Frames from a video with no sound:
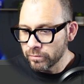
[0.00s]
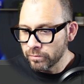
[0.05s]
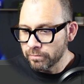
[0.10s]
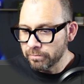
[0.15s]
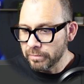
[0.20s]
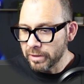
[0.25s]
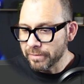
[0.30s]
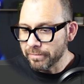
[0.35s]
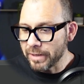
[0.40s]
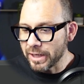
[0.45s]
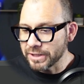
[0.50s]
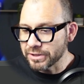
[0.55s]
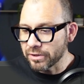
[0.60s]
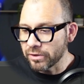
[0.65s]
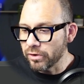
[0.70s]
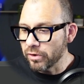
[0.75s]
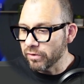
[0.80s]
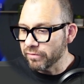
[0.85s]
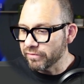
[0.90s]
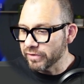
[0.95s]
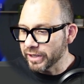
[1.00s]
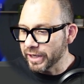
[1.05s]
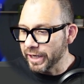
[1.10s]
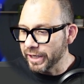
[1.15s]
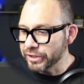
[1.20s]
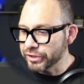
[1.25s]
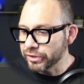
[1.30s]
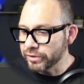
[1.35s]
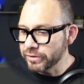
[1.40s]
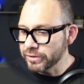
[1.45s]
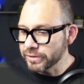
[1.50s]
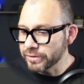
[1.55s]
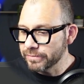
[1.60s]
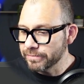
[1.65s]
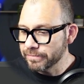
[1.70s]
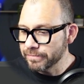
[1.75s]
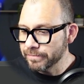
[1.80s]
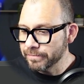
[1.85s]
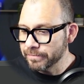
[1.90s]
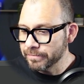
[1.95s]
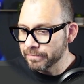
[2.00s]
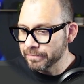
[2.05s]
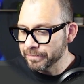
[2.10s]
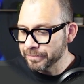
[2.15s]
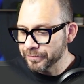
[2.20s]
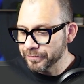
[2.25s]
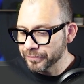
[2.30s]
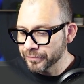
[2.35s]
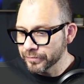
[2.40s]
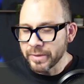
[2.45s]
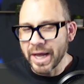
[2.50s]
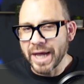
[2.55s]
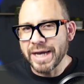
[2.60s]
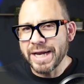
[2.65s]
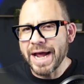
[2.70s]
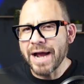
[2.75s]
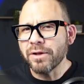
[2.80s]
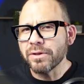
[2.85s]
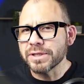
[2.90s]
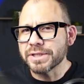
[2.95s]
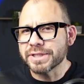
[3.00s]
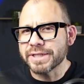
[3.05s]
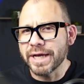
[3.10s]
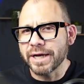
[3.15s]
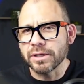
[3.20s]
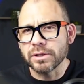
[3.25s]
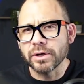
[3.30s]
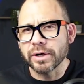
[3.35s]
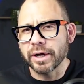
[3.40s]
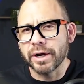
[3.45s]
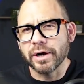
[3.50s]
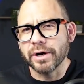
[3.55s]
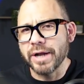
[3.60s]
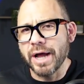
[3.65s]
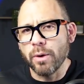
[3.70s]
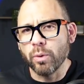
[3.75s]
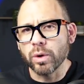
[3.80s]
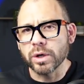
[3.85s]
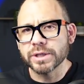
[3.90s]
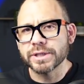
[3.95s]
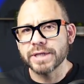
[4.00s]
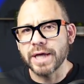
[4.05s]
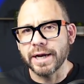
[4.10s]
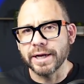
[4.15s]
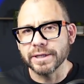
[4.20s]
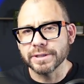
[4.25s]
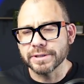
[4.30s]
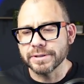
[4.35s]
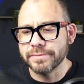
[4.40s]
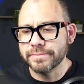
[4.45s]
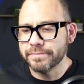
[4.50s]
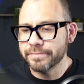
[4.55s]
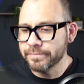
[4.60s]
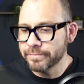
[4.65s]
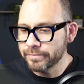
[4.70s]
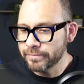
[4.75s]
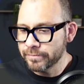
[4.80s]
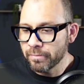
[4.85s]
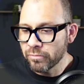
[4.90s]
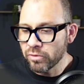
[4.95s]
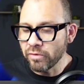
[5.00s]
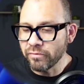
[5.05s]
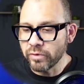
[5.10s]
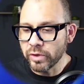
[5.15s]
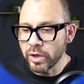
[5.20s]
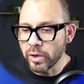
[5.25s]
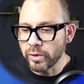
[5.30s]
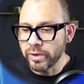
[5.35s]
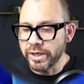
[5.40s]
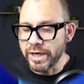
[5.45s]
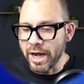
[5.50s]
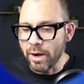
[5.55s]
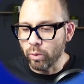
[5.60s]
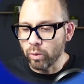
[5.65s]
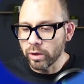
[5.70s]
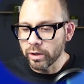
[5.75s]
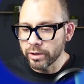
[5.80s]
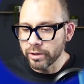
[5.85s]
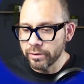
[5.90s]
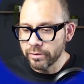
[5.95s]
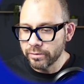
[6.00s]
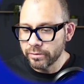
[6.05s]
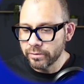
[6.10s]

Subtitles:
Minimize our notifications. And now let's take a look at our network settings. So if we go to Network,